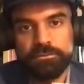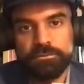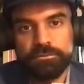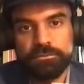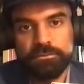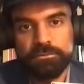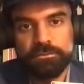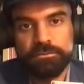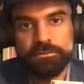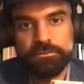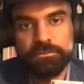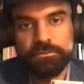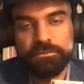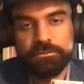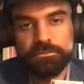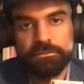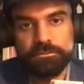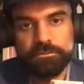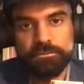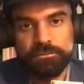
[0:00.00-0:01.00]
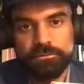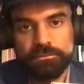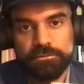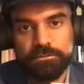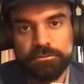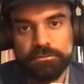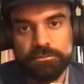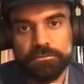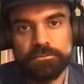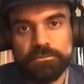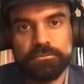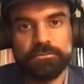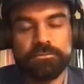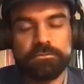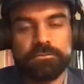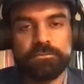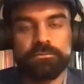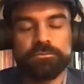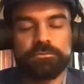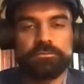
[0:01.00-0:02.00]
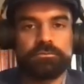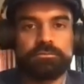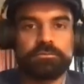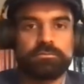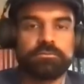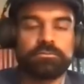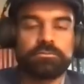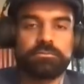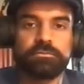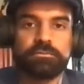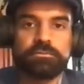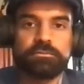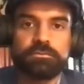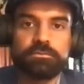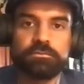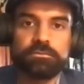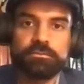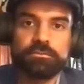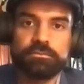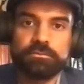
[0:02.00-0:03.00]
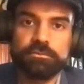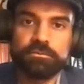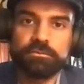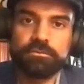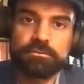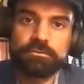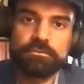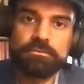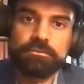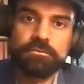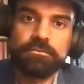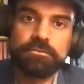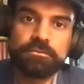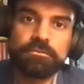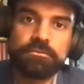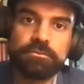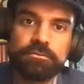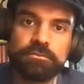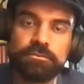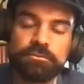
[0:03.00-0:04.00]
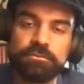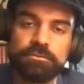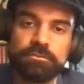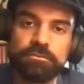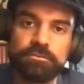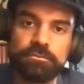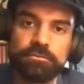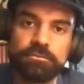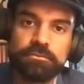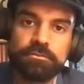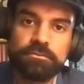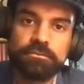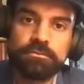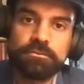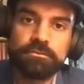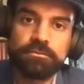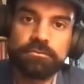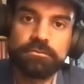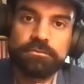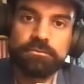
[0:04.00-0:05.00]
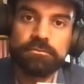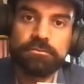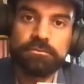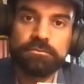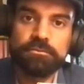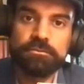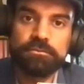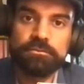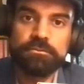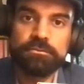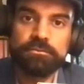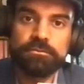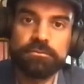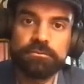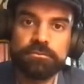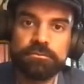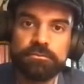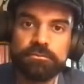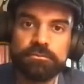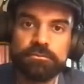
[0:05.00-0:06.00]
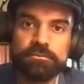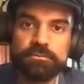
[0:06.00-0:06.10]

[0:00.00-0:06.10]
(silent)